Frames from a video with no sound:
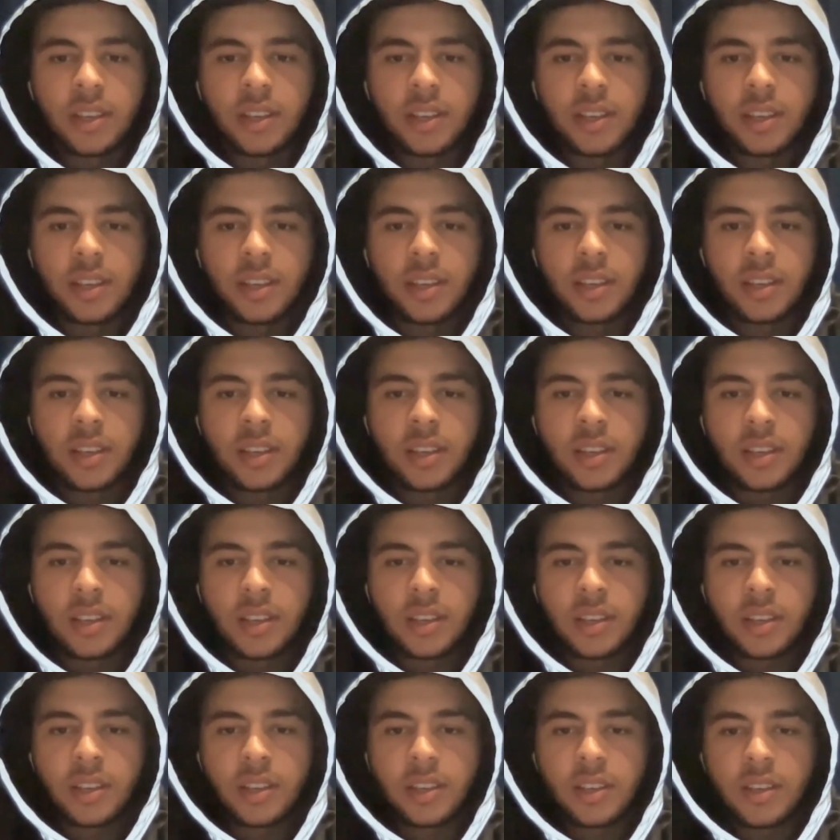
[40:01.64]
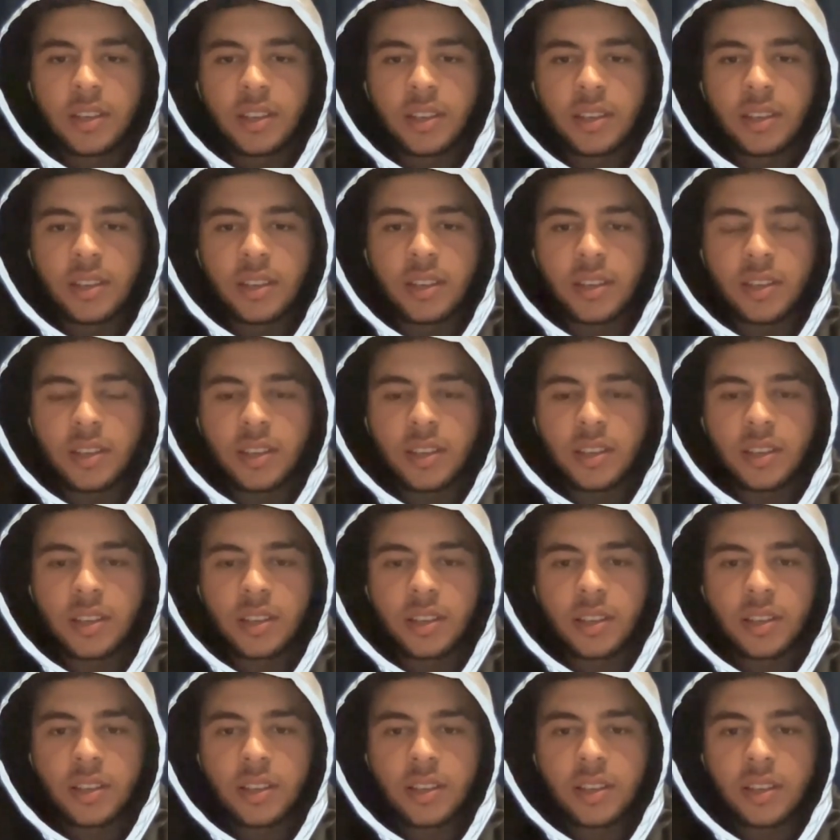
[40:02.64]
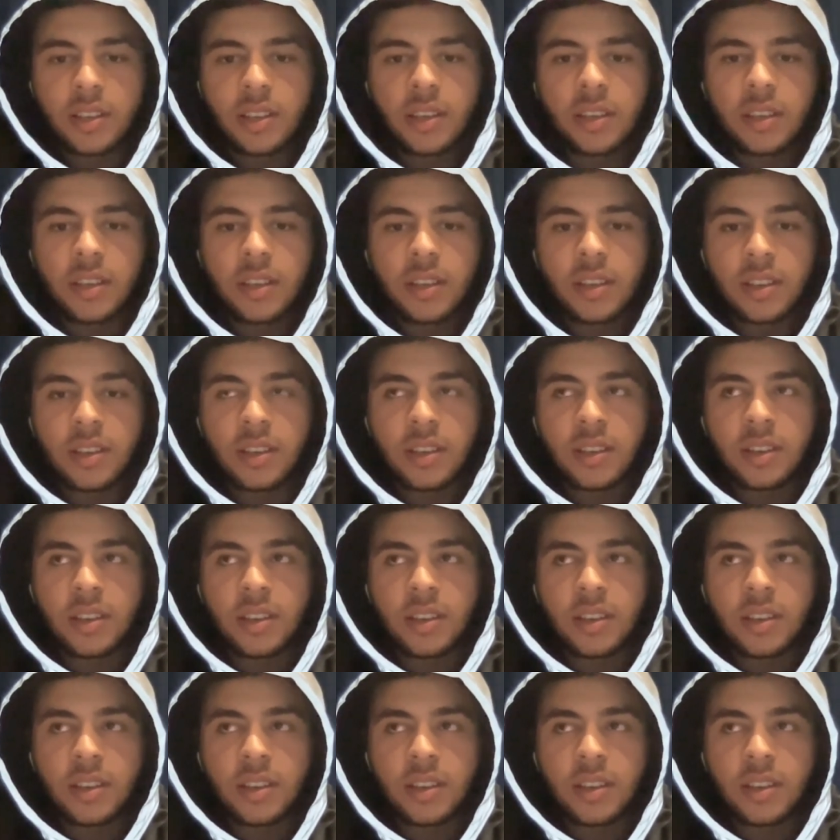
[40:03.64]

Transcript: (silent)